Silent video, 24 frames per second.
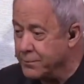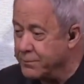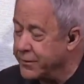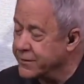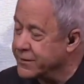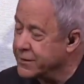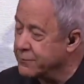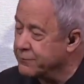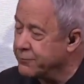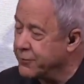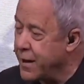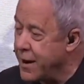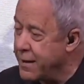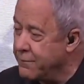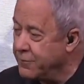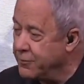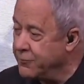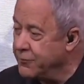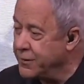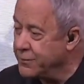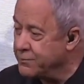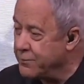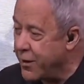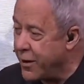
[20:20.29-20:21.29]
But the
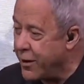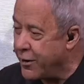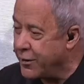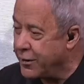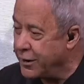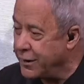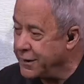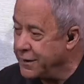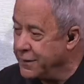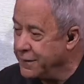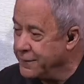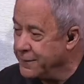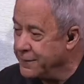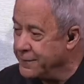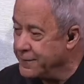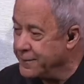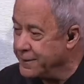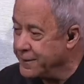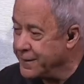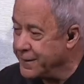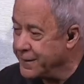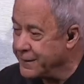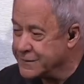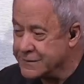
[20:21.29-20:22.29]
problem with barley,
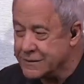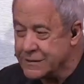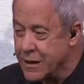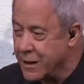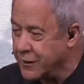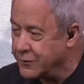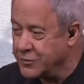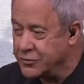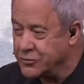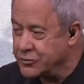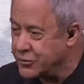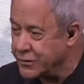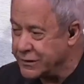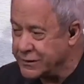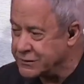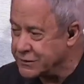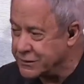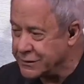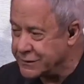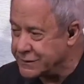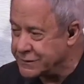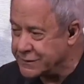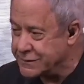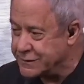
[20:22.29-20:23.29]
it's not
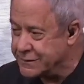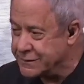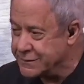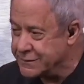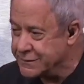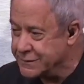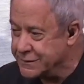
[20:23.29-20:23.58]
nutritious.